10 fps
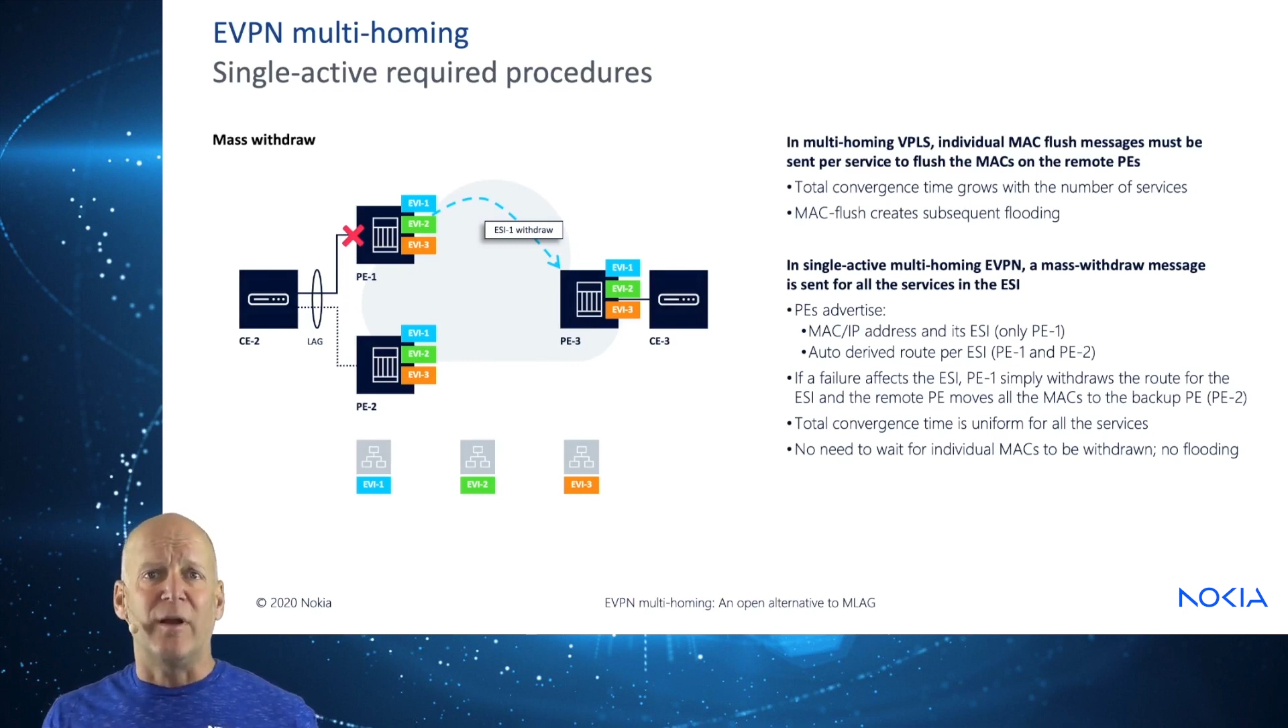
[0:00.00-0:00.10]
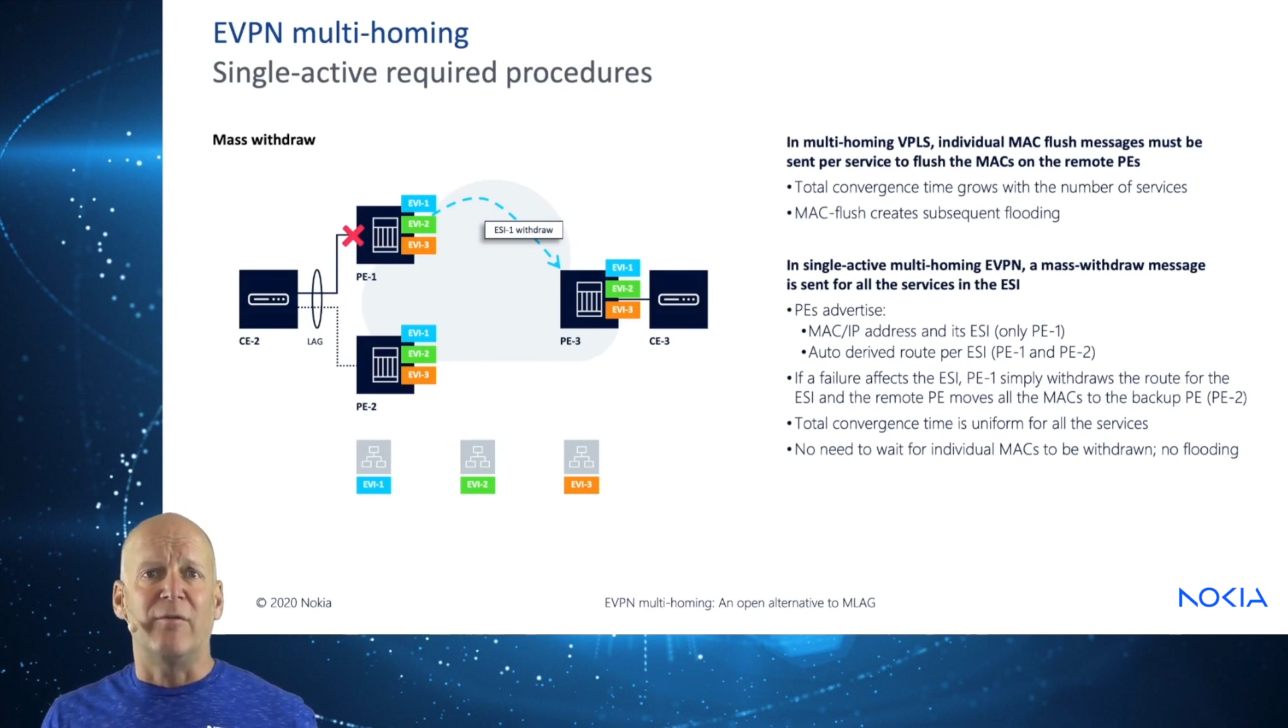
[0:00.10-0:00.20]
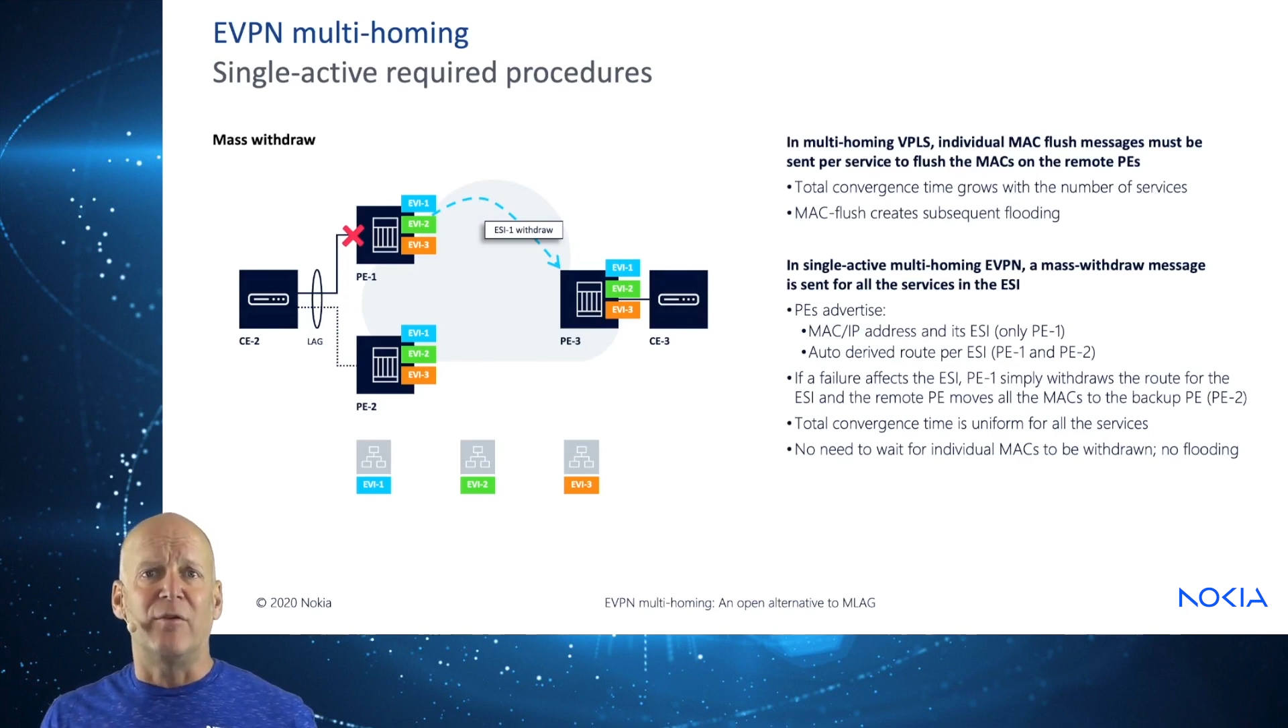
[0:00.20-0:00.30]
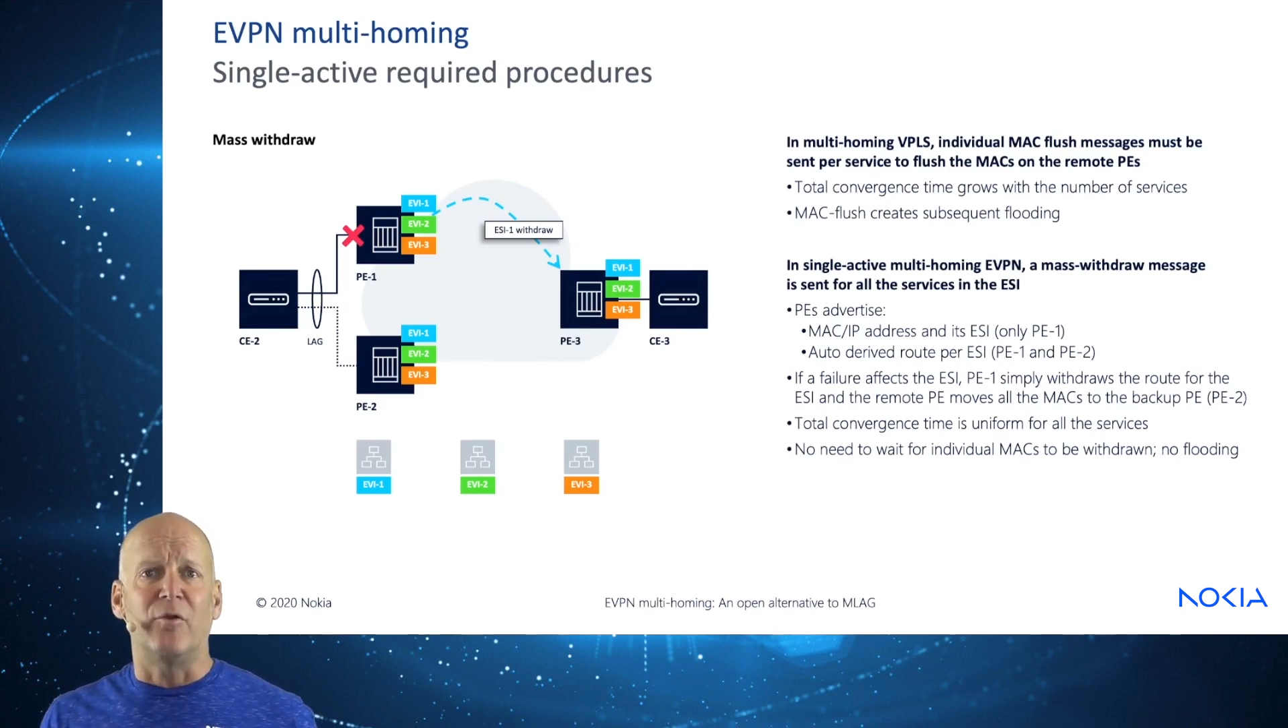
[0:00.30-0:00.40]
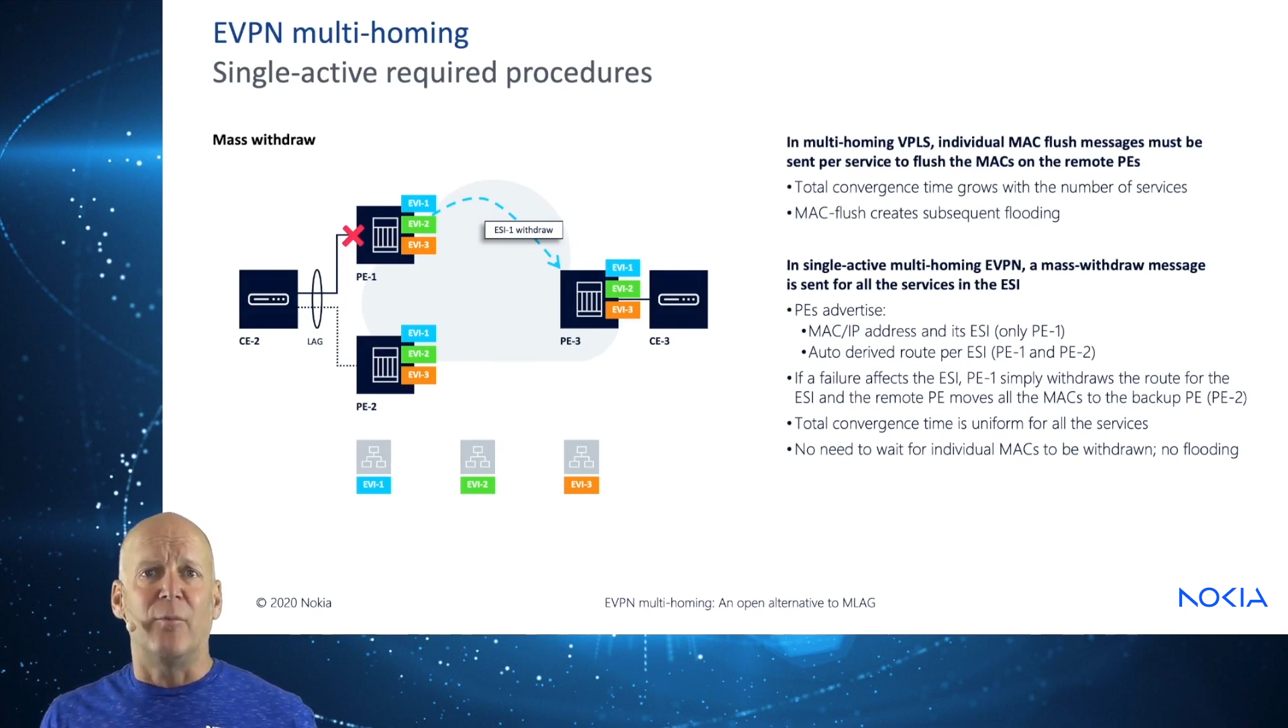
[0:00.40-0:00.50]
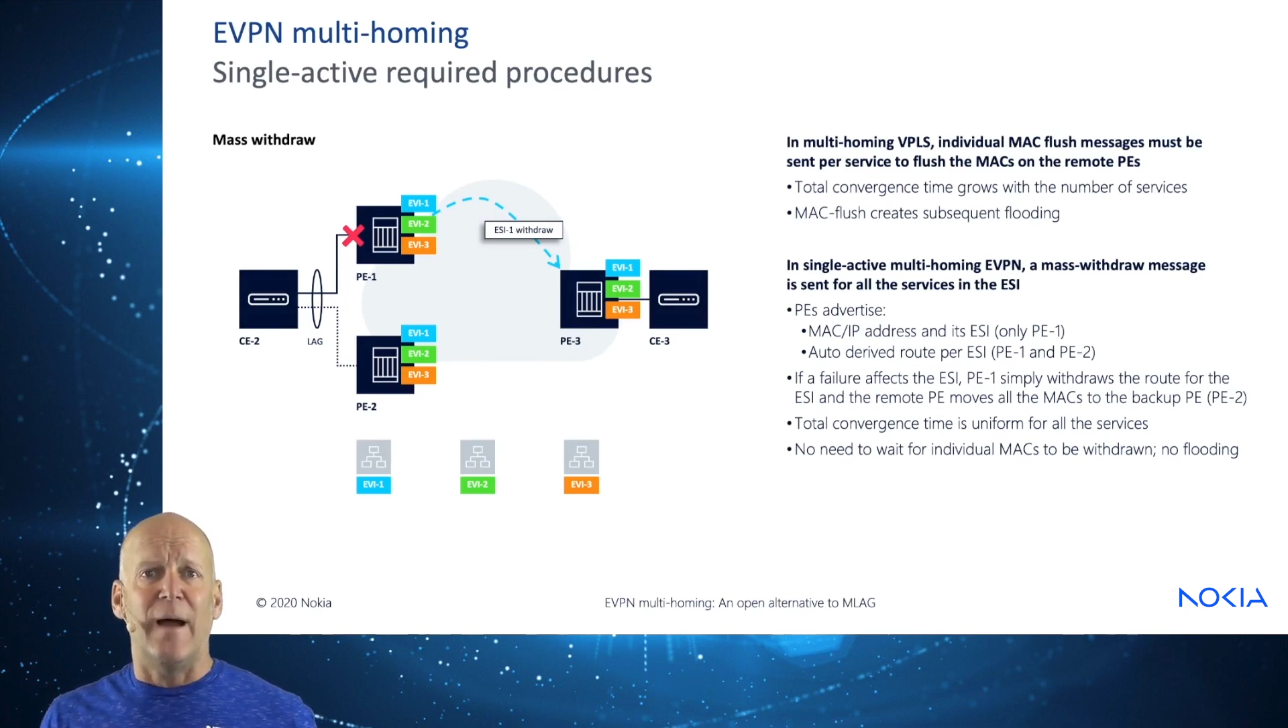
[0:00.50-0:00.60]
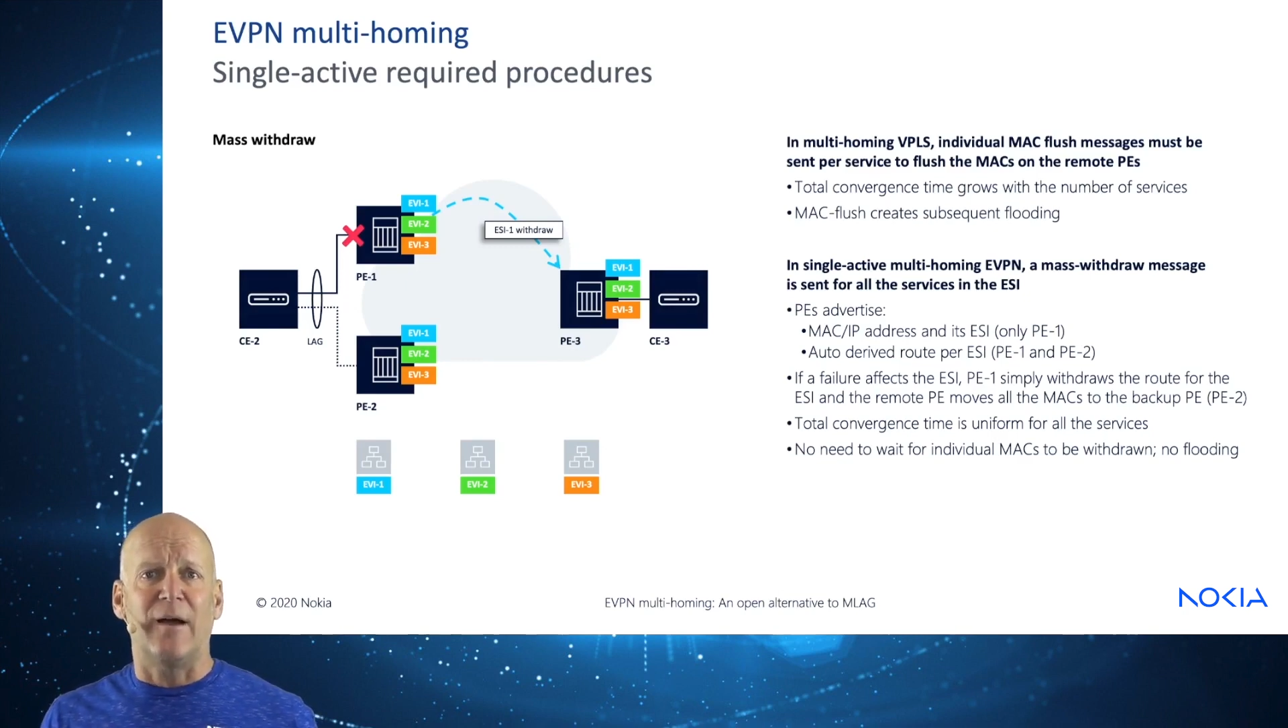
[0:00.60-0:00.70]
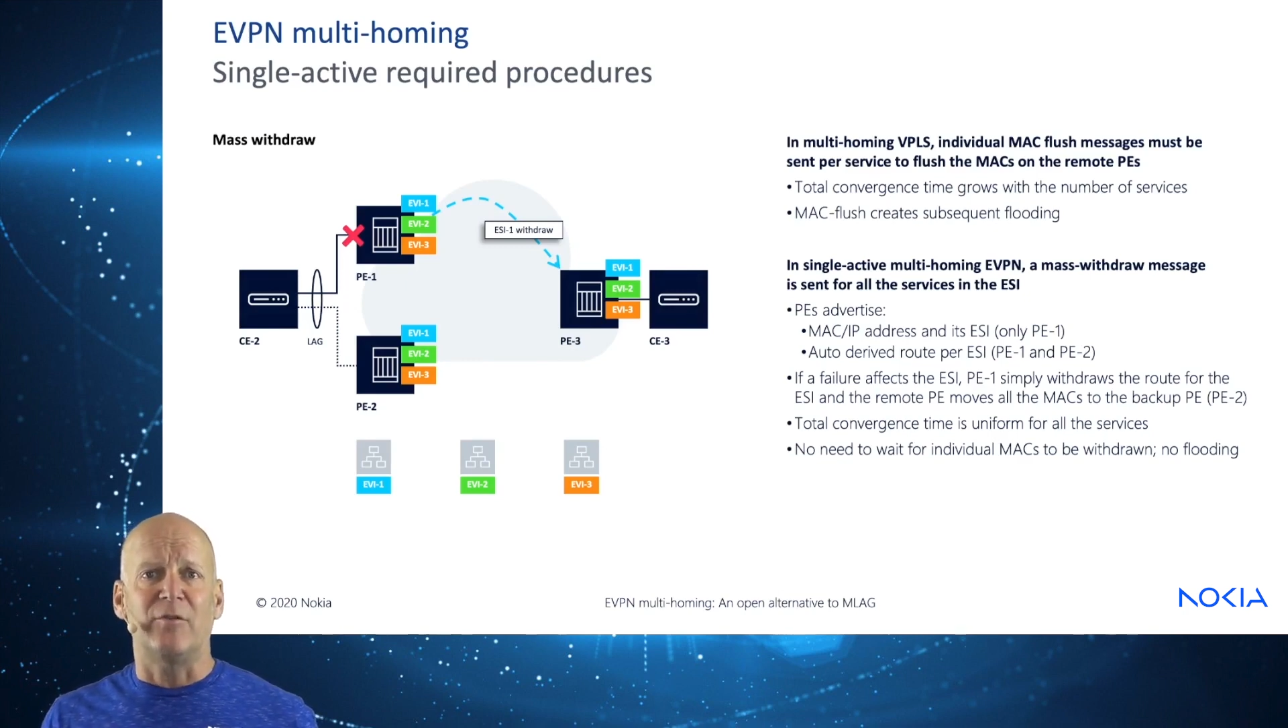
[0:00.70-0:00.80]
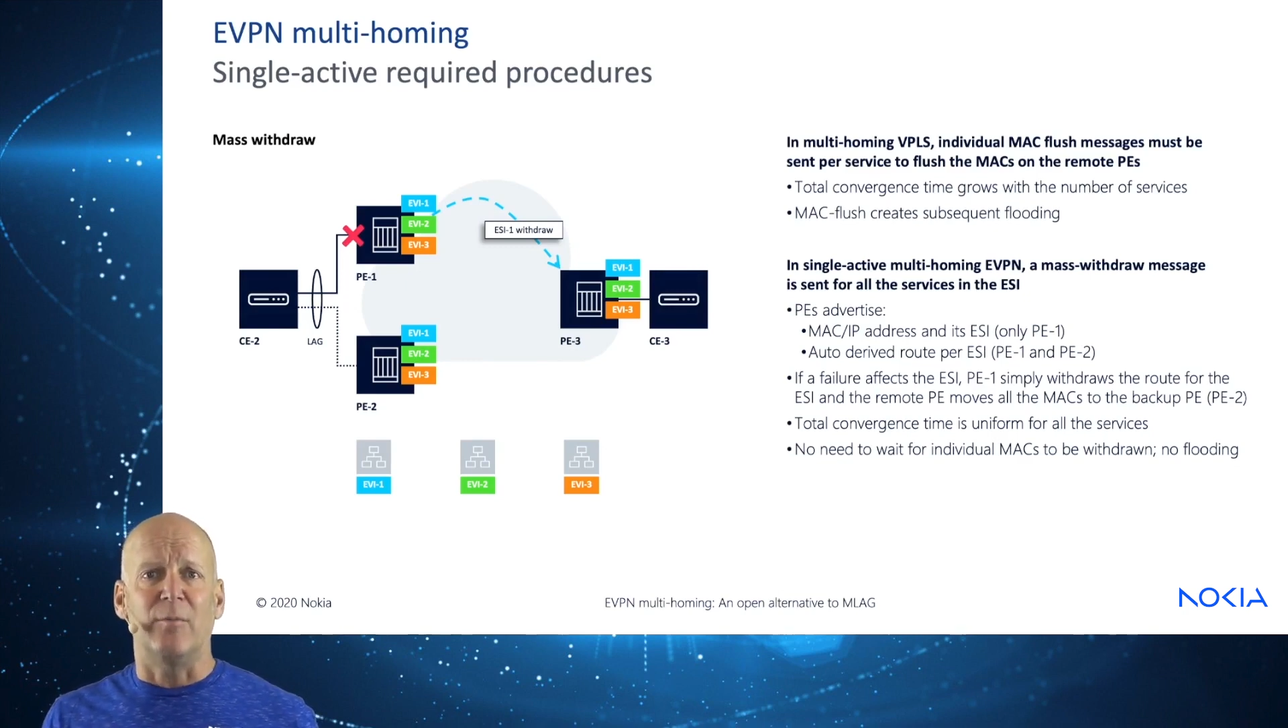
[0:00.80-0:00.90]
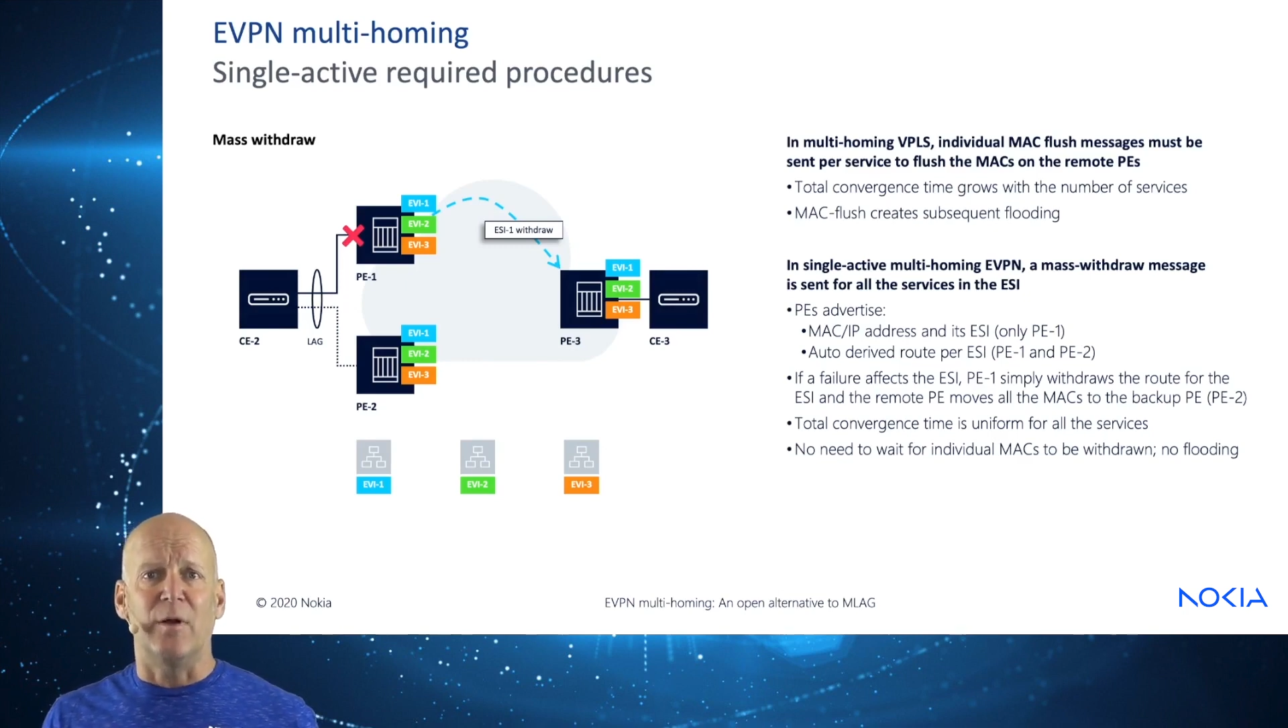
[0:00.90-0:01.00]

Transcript: individual MACs